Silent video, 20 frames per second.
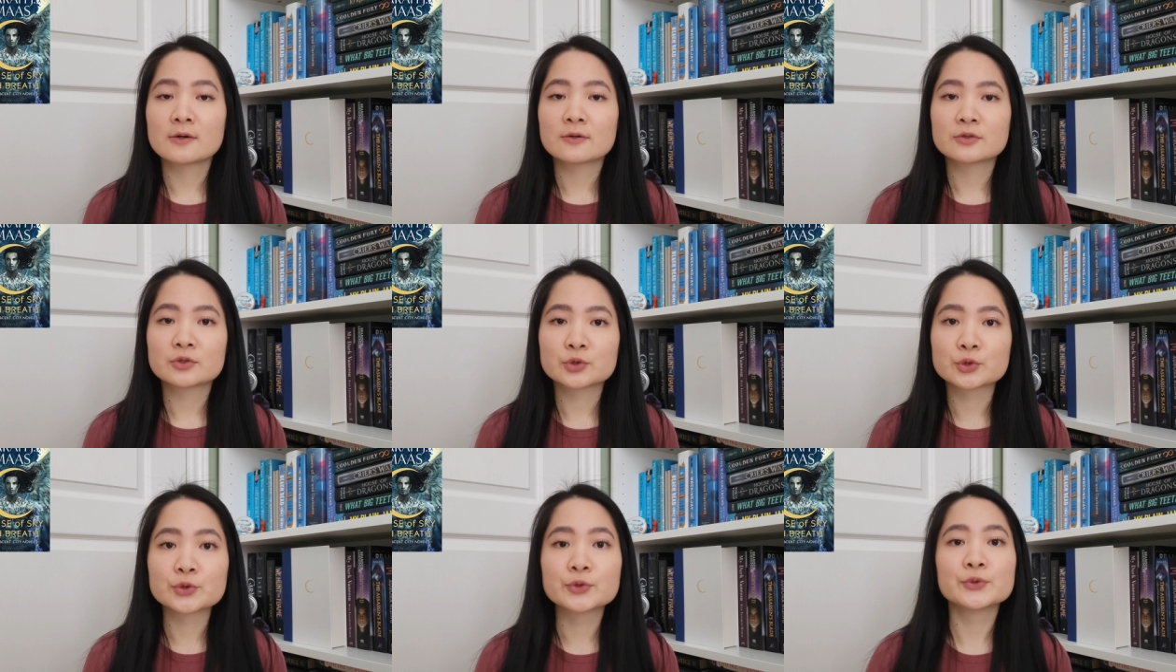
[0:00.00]

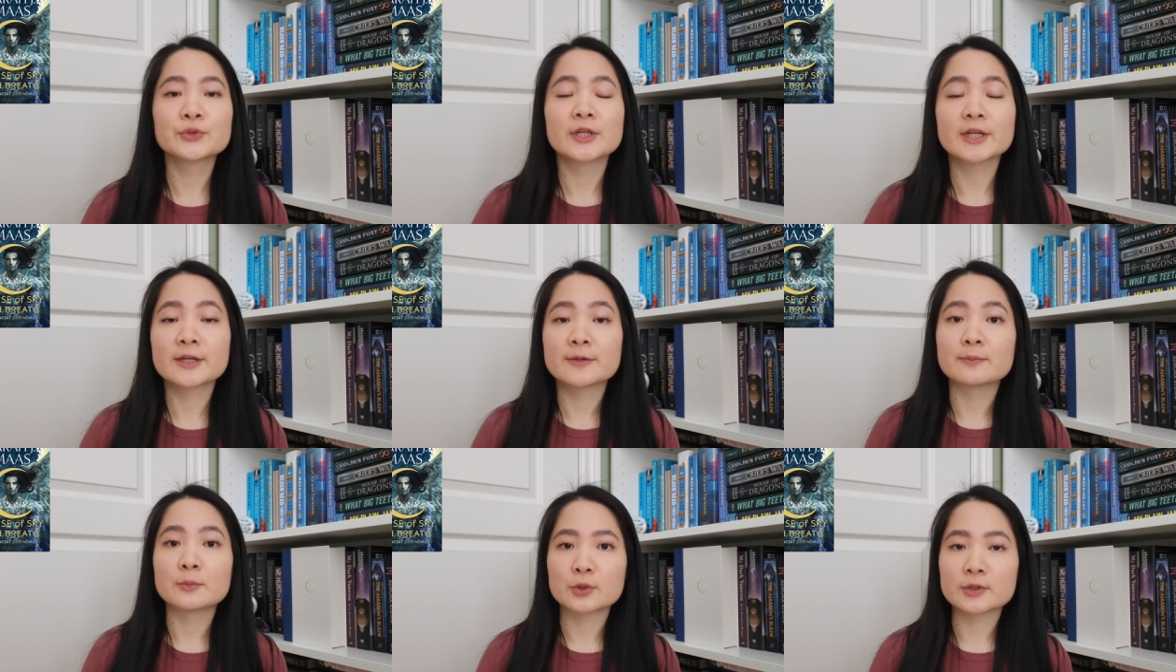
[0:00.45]

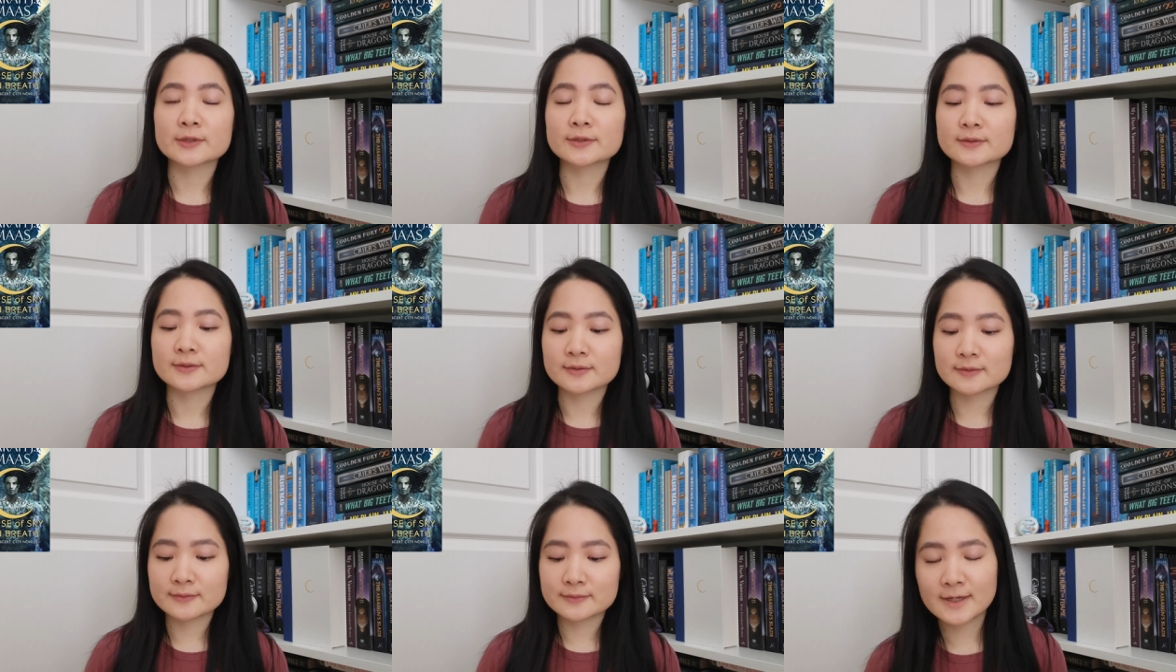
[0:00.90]
truly
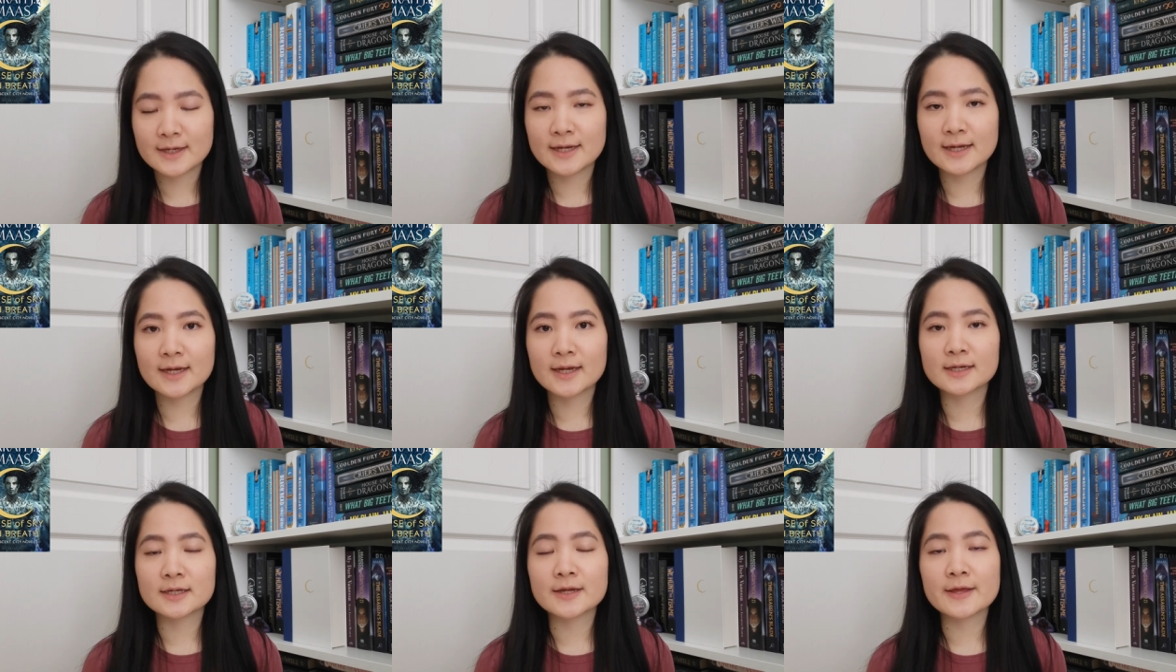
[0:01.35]
immortal
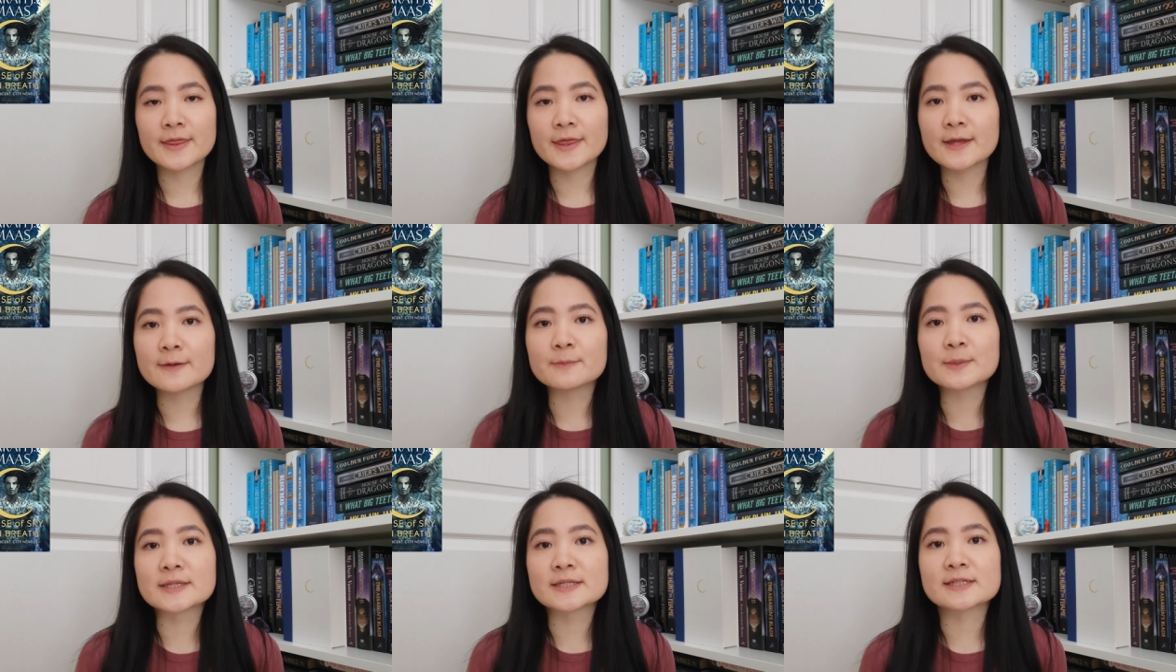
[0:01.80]
and
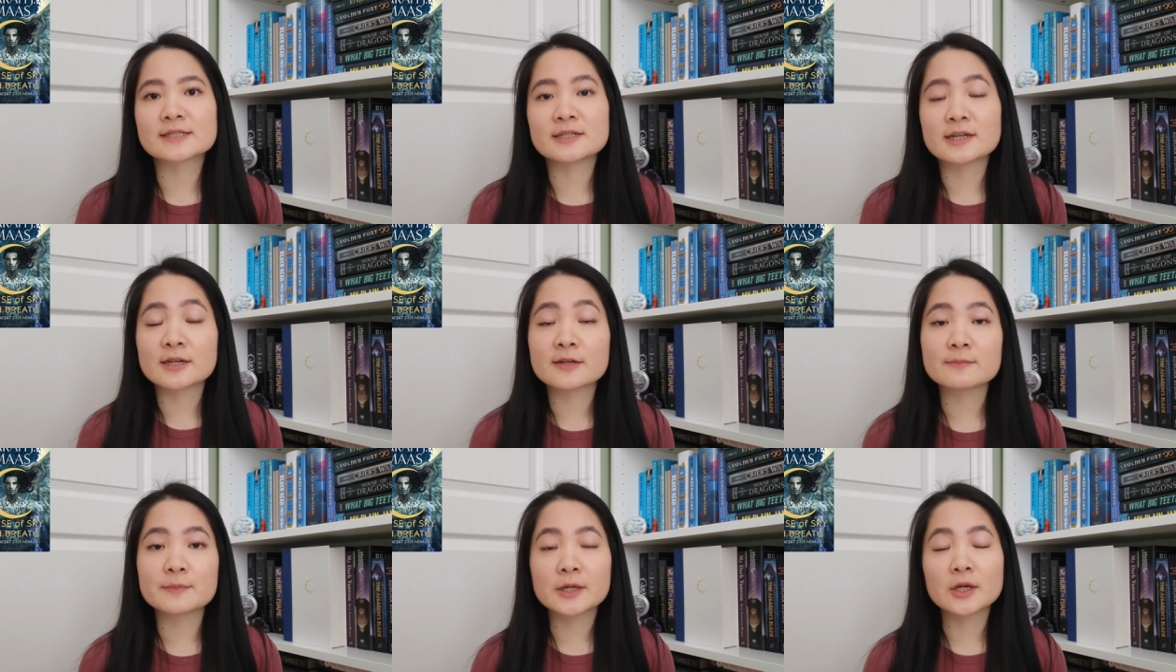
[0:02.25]
they've been
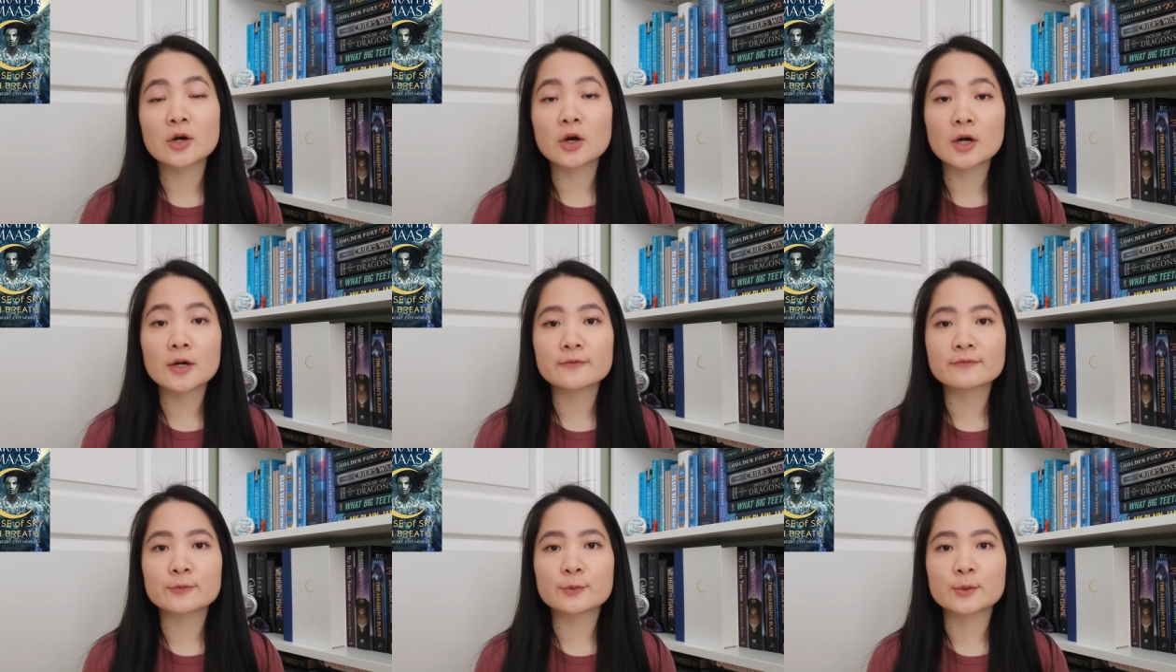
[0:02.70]
stuck in
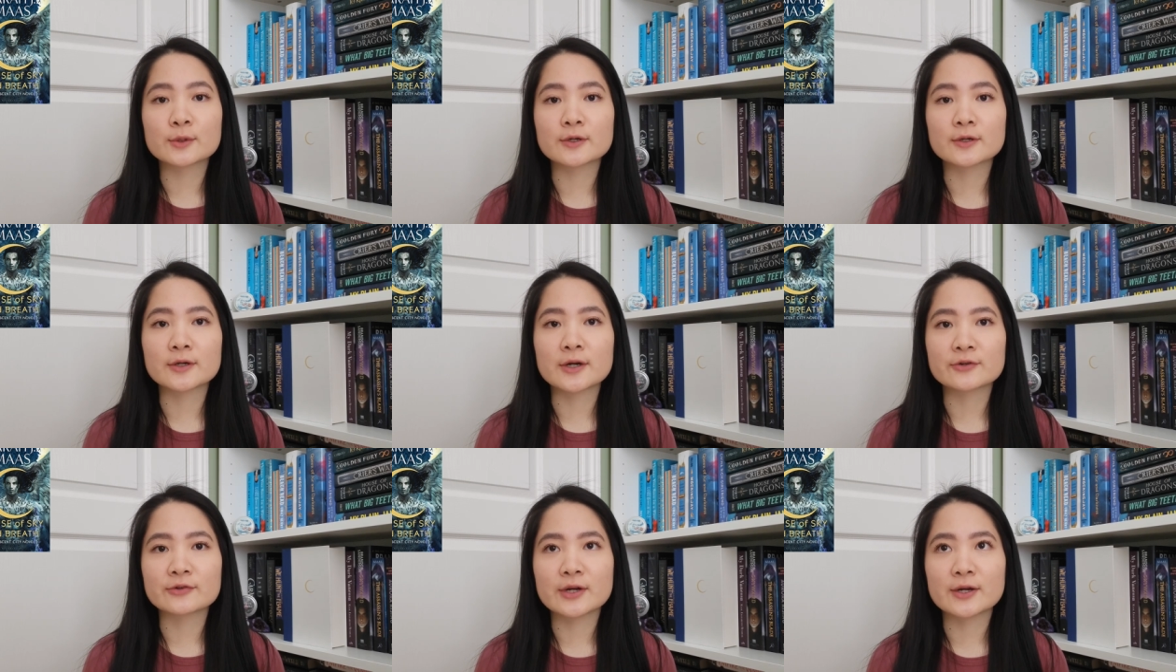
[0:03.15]
Midgard
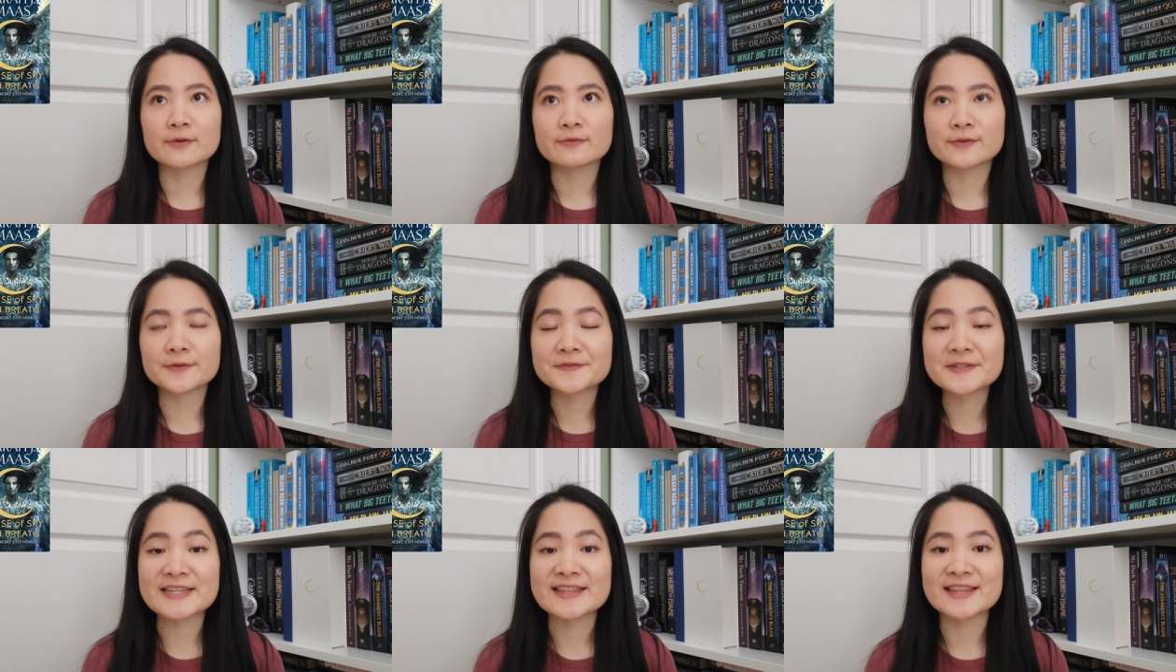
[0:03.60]
for around
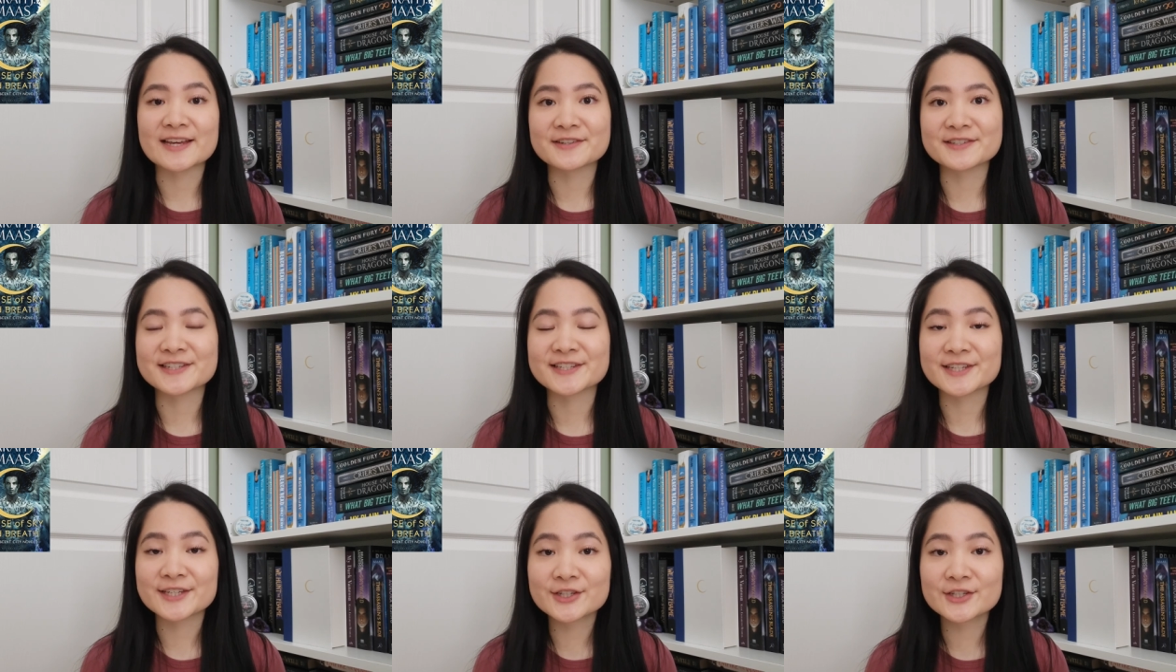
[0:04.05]

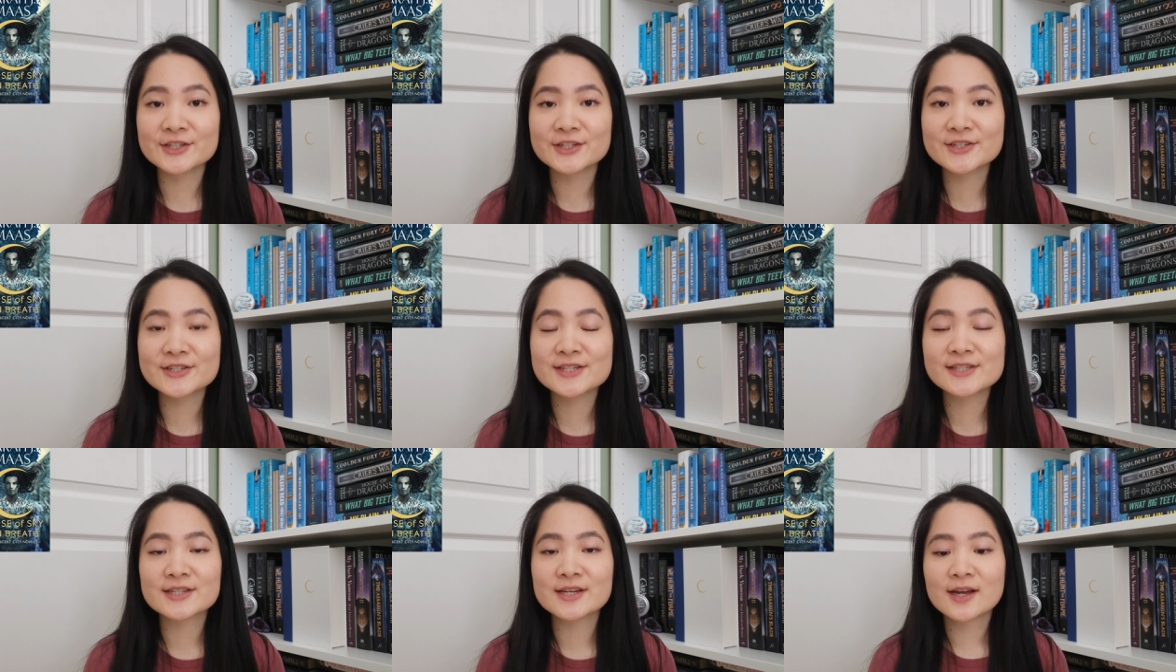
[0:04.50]
15,000
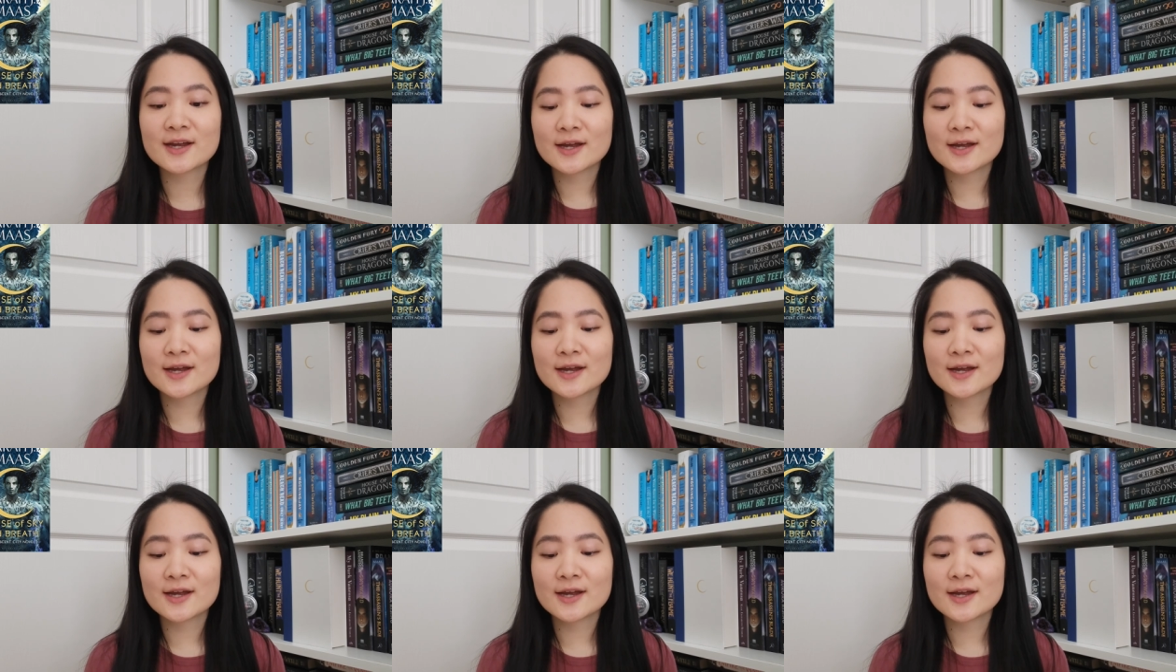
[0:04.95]
years